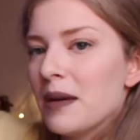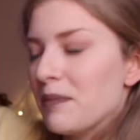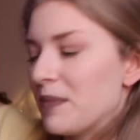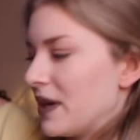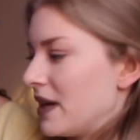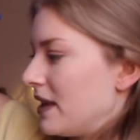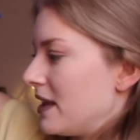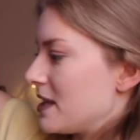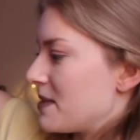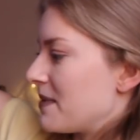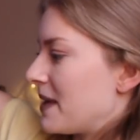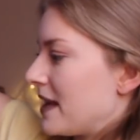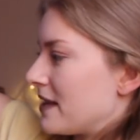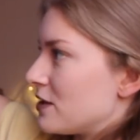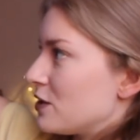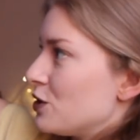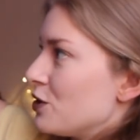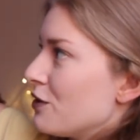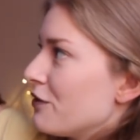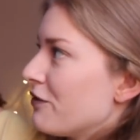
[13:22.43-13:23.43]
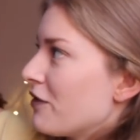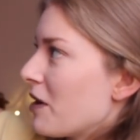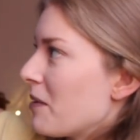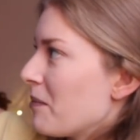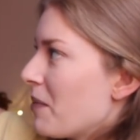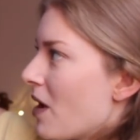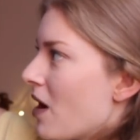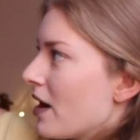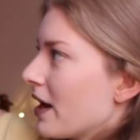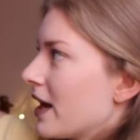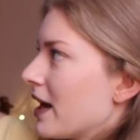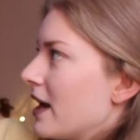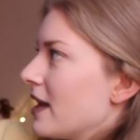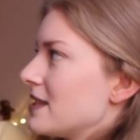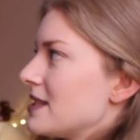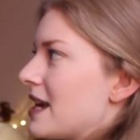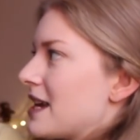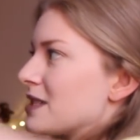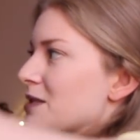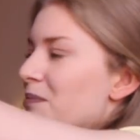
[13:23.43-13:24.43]
But this one has two front
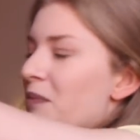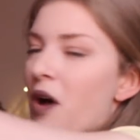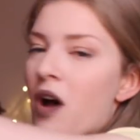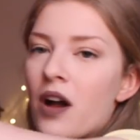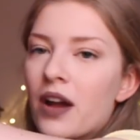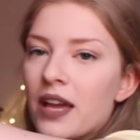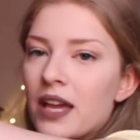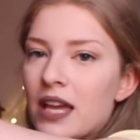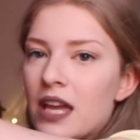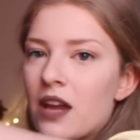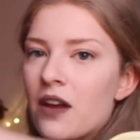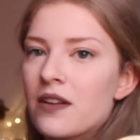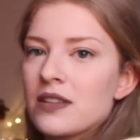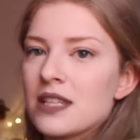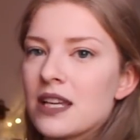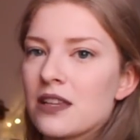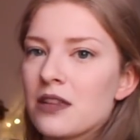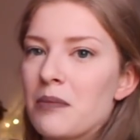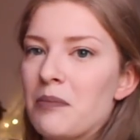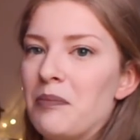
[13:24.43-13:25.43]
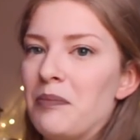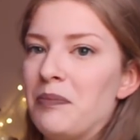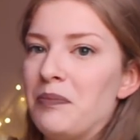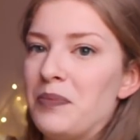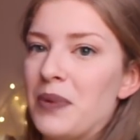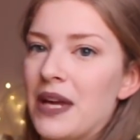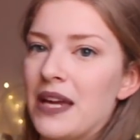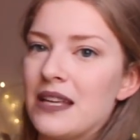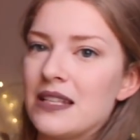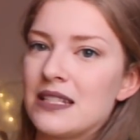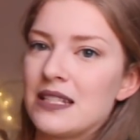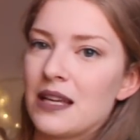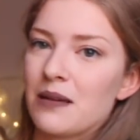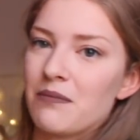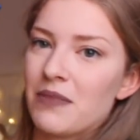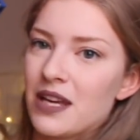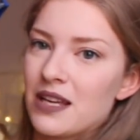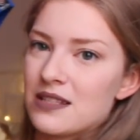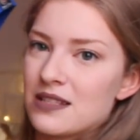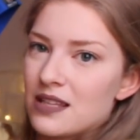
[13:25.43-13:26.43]
pockets, it has a pocket here, it's like the
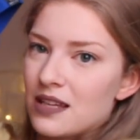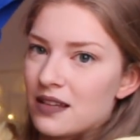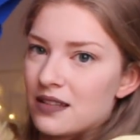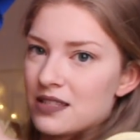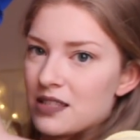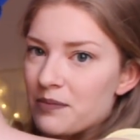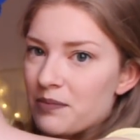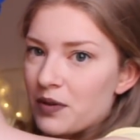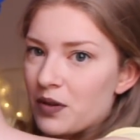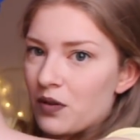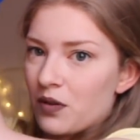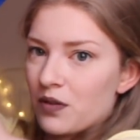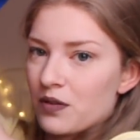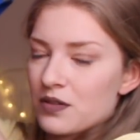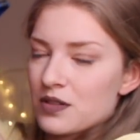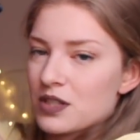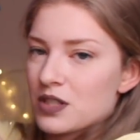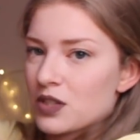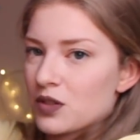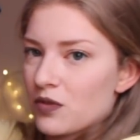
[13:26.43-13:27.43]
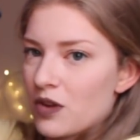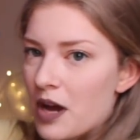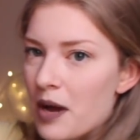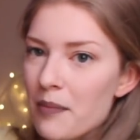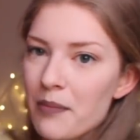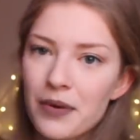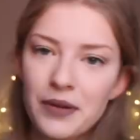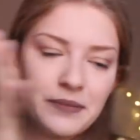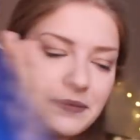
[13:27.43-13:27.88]
basic typical scrub.